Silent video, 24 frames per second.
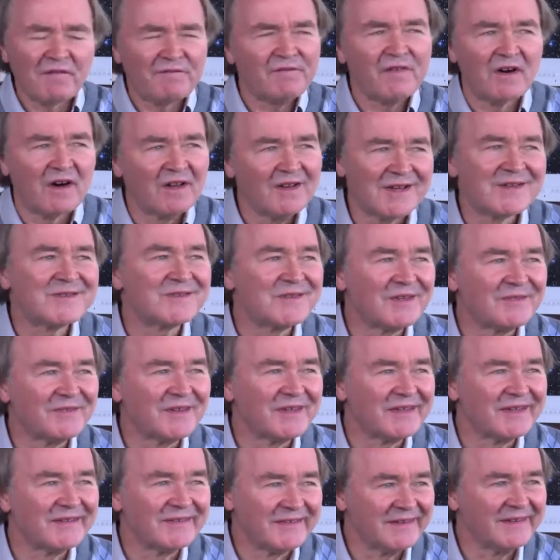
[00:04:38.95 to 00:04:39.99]
far less than
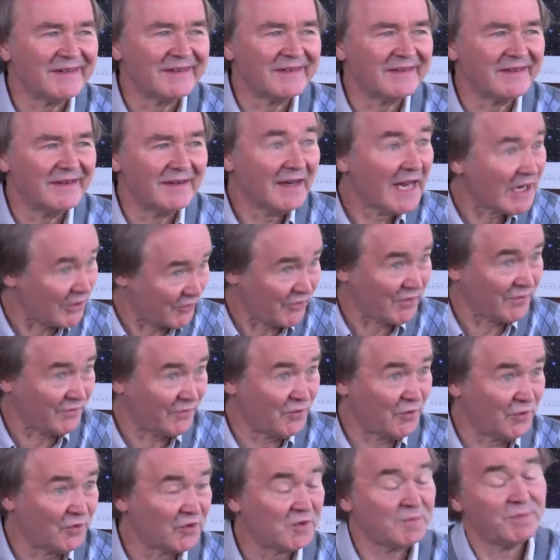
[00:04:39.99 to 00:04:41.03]
the electric
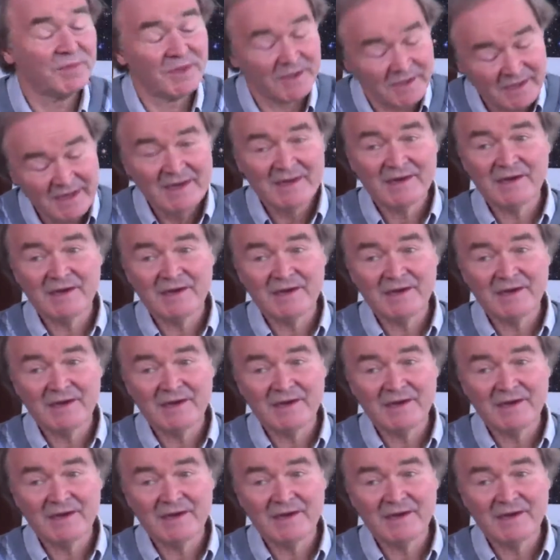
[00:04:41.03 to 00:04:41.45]
force, but